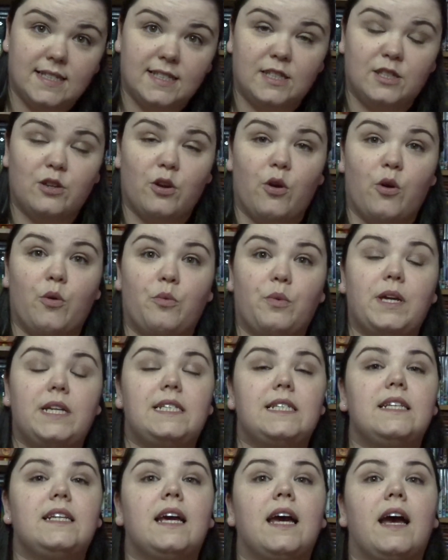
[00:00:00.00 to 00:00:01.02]
So we
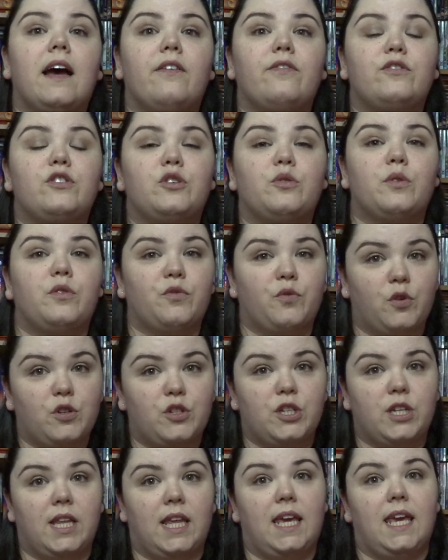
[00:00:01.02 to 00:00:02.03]
did have to,
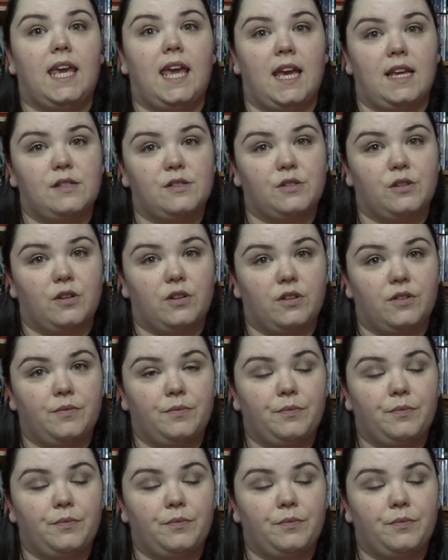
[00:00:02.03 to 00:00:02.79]
unfortunately, cancel.